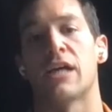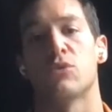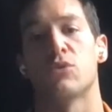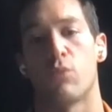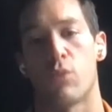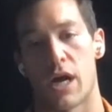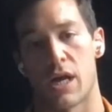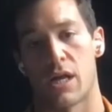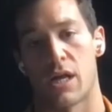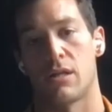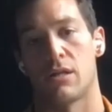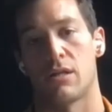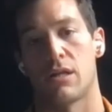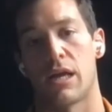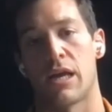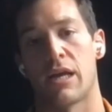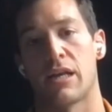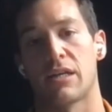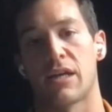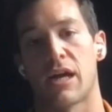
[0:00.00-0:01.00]
as well
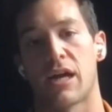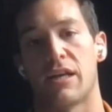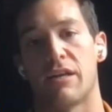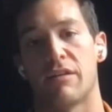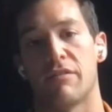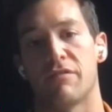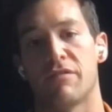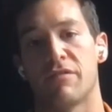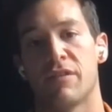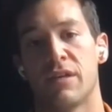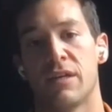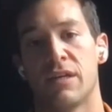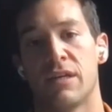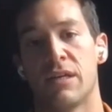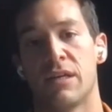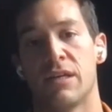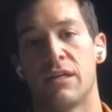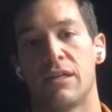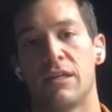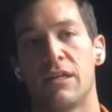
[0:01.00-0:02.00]
and kind of,
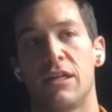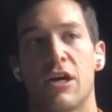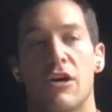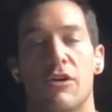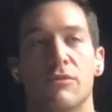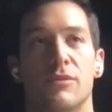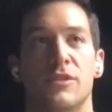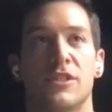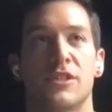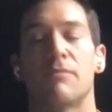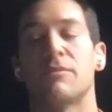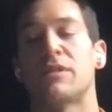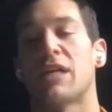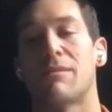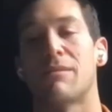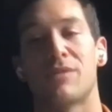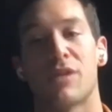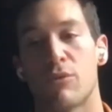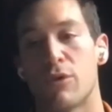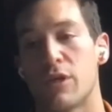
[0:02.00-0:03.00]

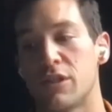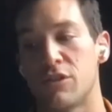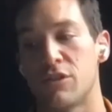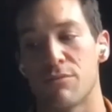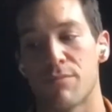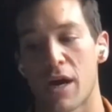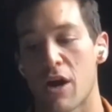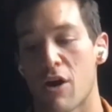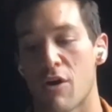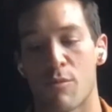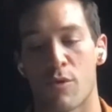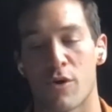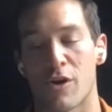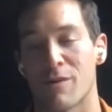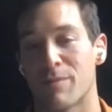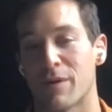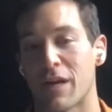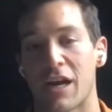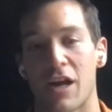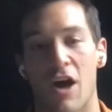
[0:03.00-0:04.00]
sometimes I wouldn't do my homework,
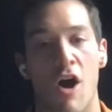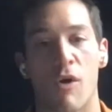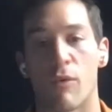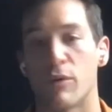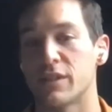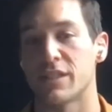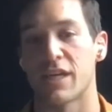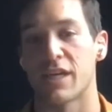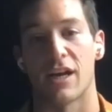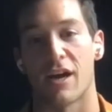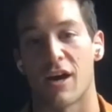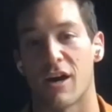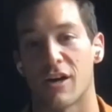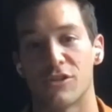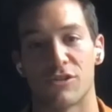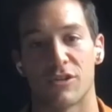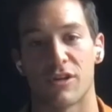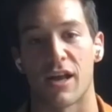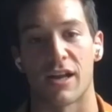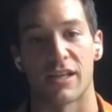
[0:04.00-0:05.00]
but I'd always get
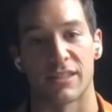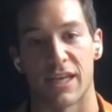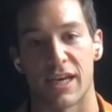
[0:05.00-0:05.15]
100 on a